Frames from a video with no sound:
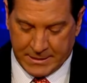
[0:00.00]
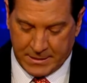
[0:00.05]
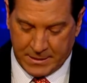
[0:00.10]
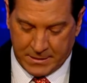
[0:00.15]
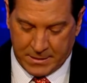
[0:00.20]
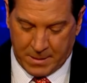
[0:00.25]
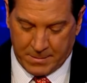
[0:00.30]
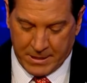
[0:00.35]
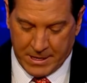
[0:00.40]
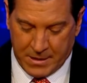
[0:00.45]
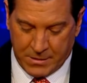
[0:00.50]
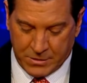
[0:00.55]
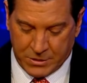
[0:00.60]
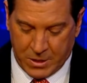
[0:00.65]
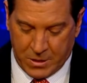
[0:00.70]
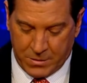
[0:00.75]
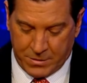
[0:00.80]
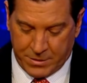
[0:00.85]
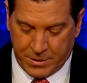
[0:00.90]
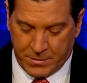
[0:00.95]
a couple hours
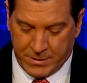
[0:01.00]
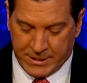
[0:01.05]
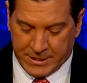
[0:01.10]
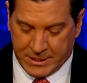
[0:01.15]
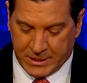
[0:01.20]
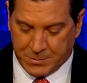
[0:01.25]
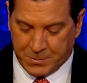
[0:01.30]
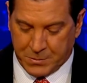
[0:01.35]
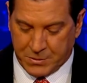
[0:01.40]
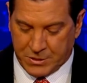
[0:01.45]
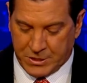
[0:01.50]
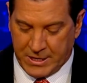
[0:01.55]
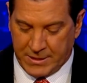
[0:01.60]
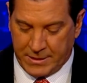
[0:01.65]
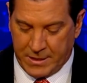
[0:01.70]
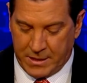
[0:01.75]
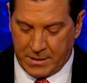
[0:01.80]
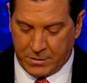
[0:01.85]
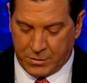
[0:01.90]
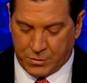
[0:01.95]
ago: 36%
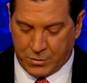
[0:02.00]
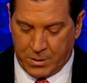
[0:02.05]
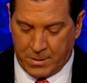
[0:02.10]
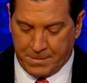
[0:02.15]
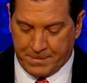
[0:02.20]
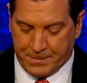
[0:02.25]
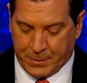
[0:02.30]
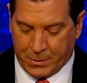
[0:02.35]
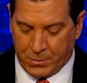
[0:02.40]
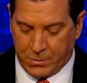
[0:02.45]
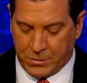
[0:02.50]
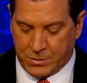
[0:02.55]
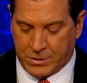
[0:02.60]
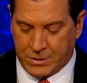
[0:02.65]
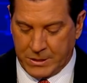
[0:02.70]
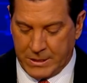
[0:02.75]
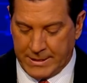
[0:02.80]
Donald Trump, Cruz uh,